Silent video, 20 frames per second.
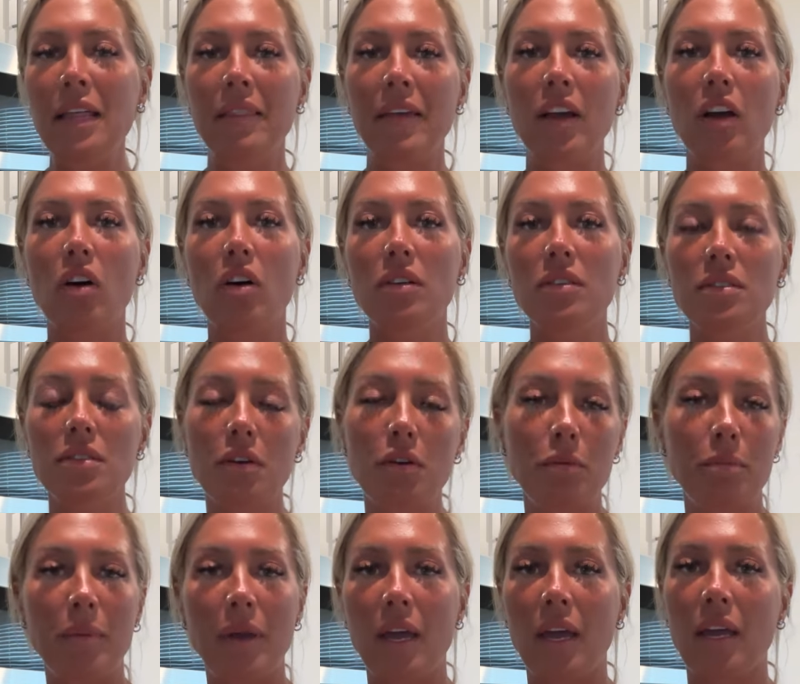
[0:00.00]
They
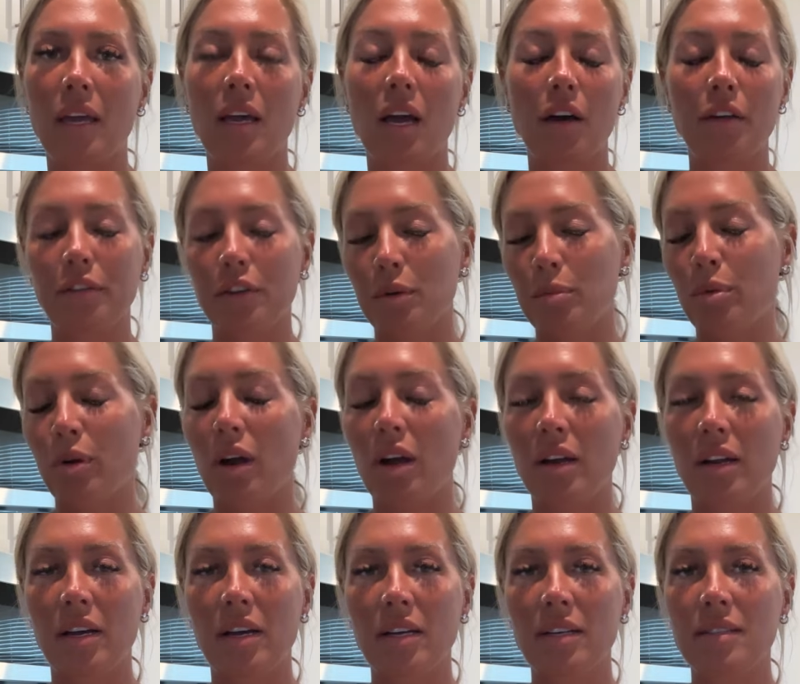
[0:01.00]
also make other
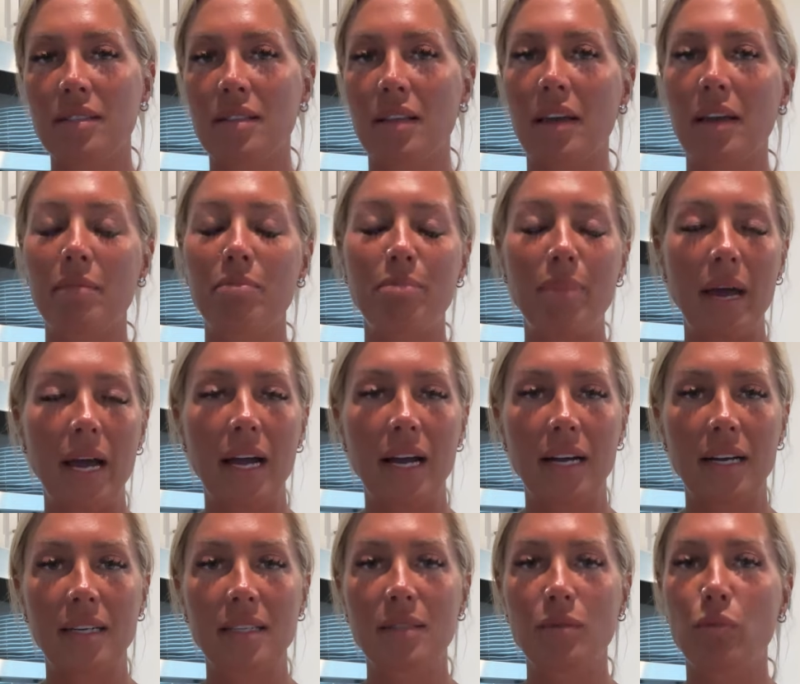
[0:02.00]
products like
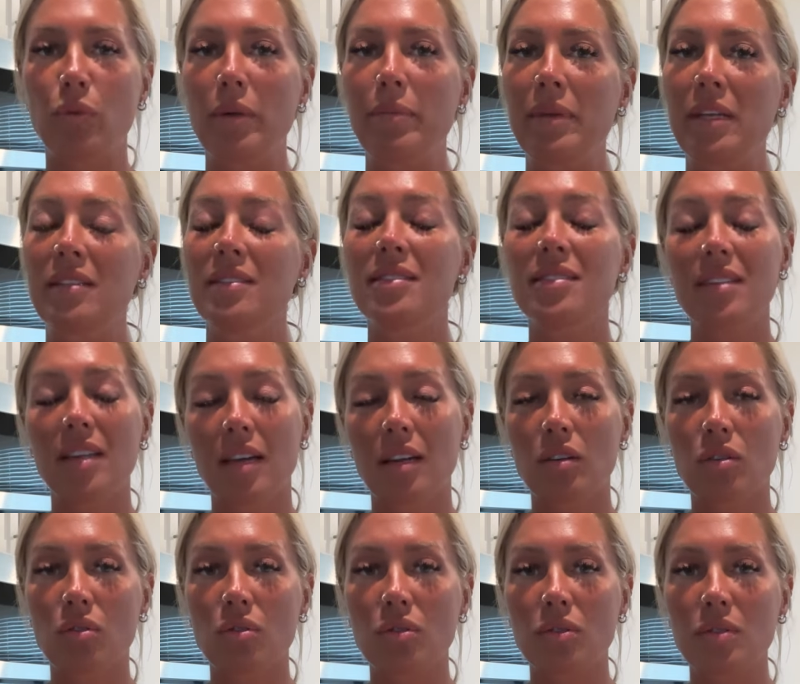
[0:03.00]
bags, women's
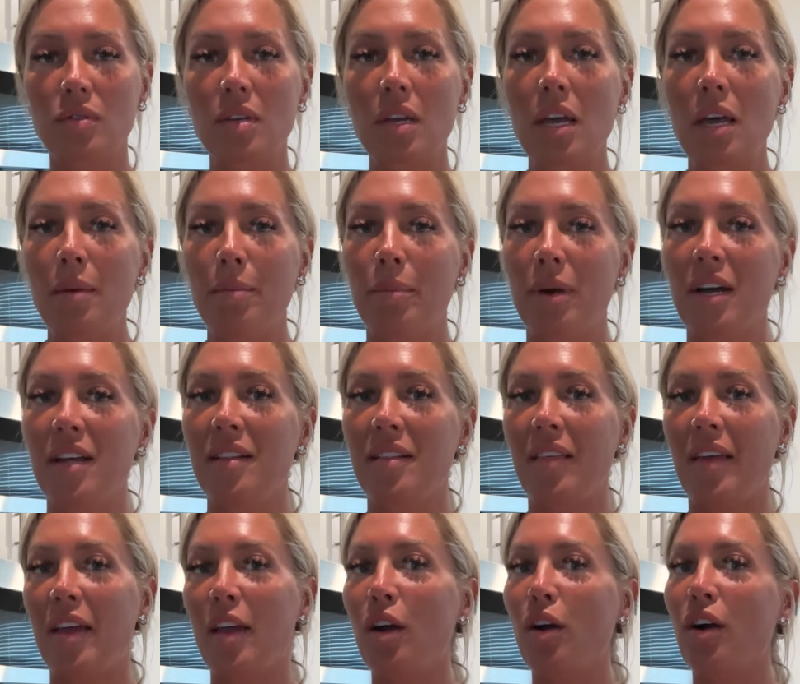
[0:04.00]
sandals, but
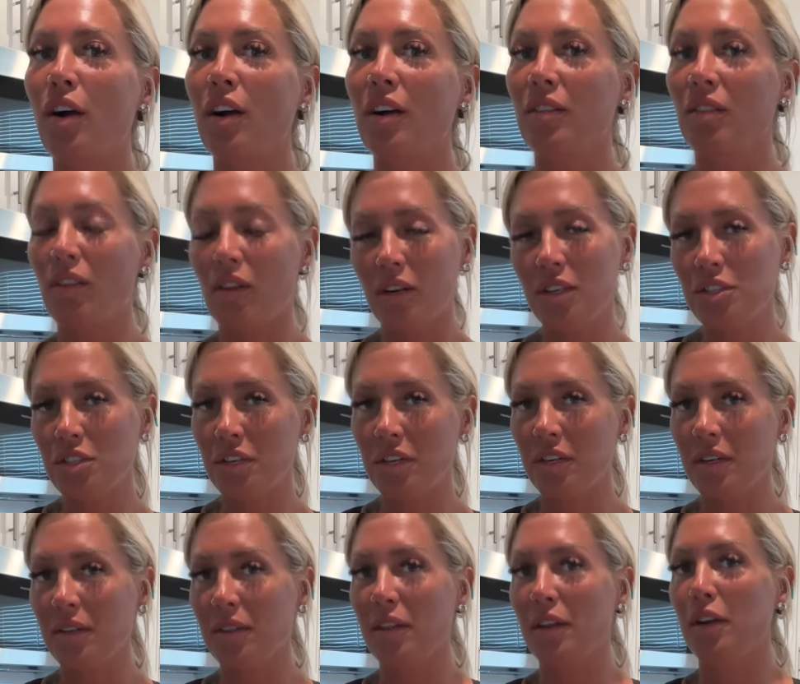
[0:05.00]
they are
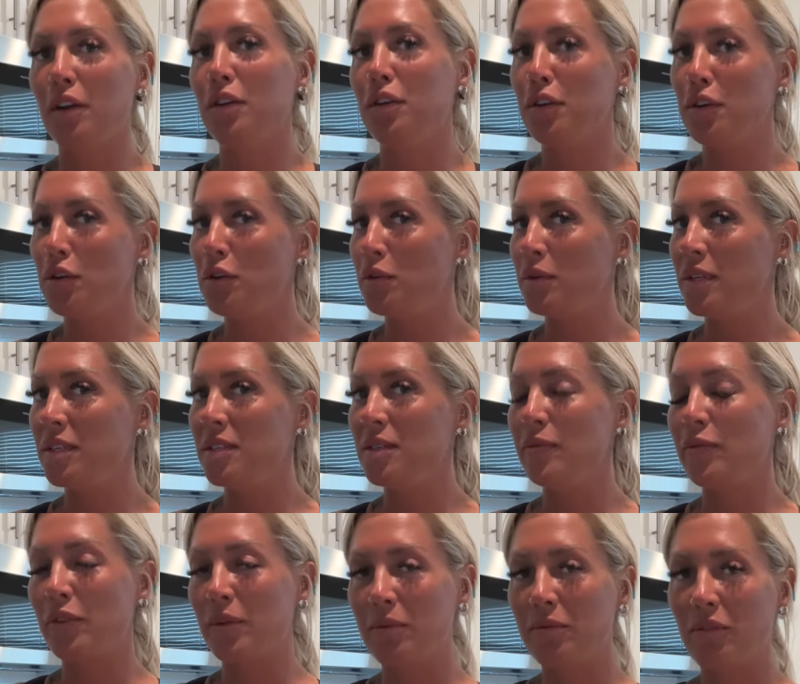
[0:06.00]
launching their
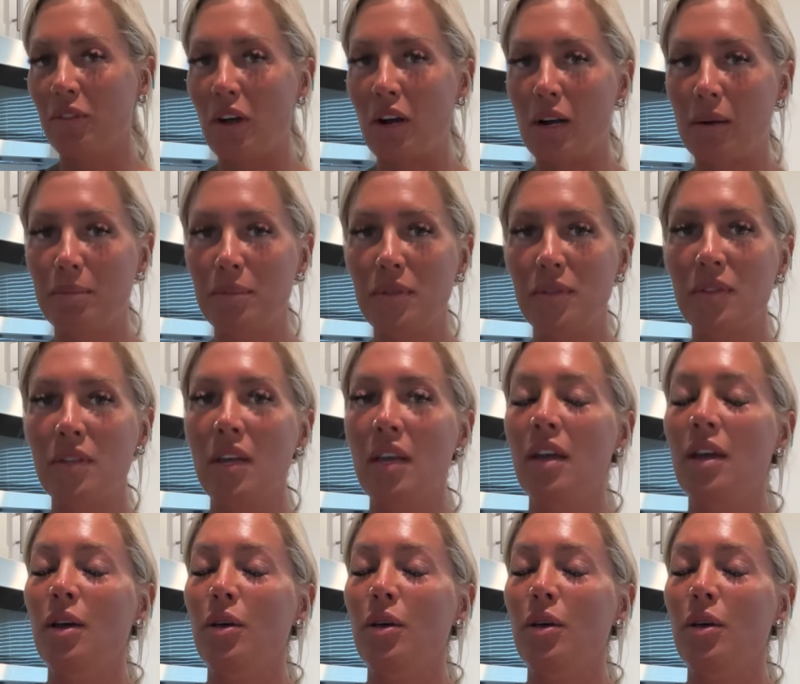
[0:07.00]
newest flip-flops,